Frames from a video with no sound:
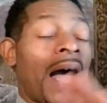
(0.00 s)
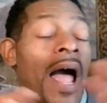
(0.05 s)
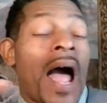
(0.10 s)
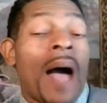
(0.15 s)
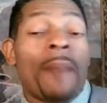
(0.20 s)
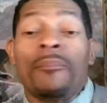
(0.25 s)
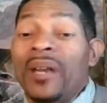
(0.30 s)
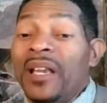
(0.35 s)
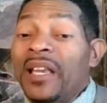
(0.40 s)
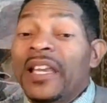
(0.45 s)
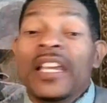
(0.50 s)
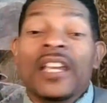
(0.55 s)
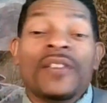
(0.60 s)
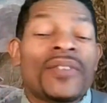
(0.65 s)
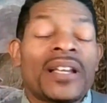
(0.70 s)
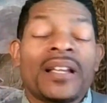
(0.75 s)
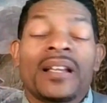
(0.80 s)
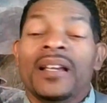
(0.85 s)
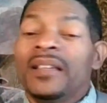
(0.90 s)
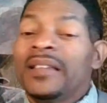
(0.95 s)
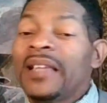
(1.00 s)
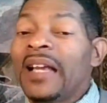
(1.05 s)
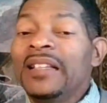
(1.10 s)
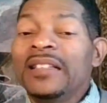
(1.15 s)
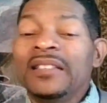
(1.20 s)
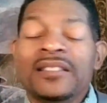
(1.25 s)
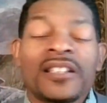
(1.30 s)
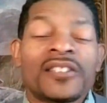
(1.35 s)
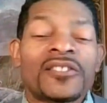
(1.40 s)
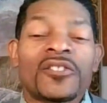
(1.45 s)
I'm believing that
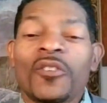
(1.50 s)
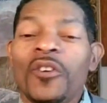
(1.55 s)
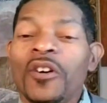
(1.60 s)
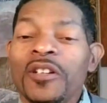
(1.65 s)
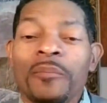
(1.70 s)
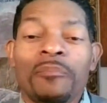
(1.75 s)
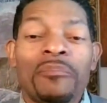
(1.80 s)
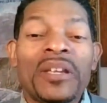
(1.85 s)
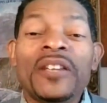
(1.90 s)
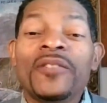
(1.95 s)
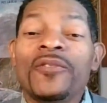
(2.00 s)
He's just going to be